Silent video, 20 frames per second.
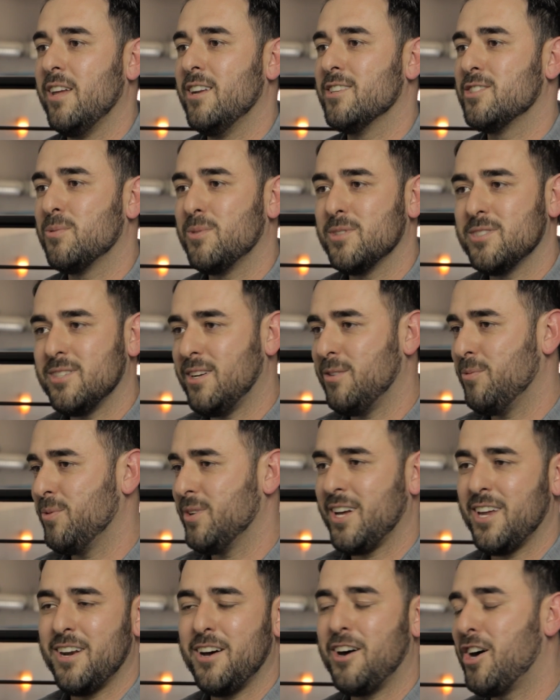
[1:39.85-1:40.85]
and as a result we
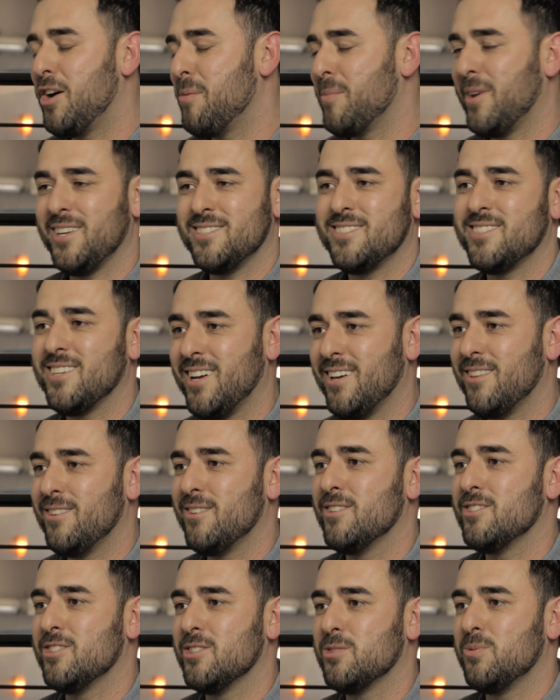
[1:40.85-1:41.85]
kind of harmonized
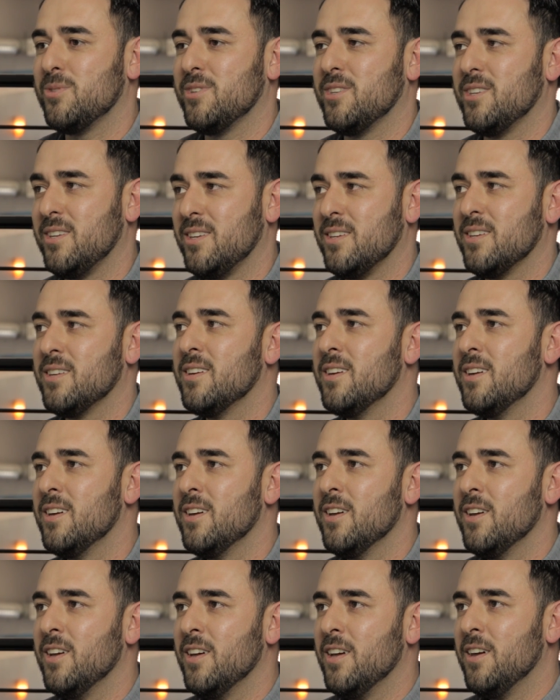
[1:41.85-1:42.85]
together and just really
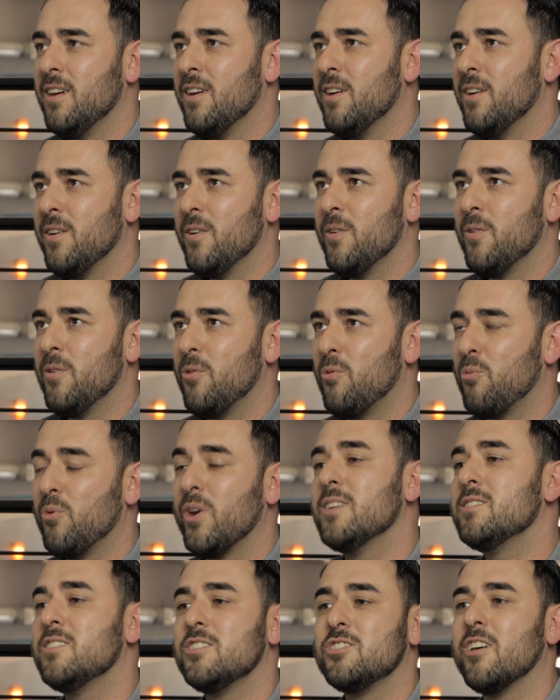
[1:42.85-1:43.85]

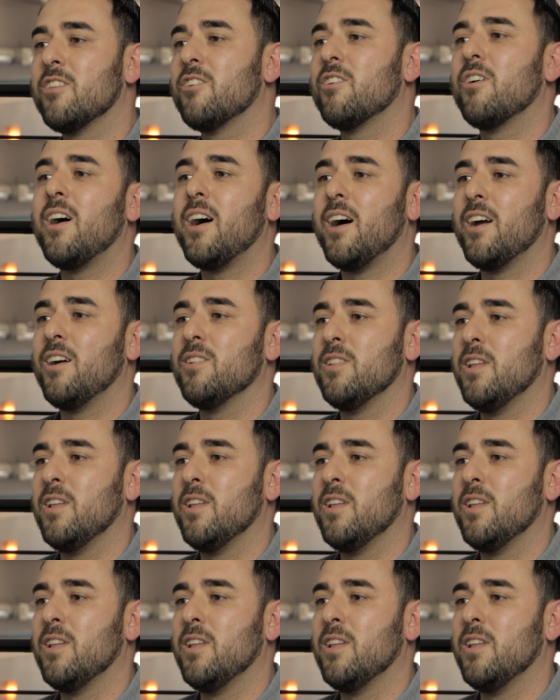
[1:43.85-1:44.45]
raise each other to higher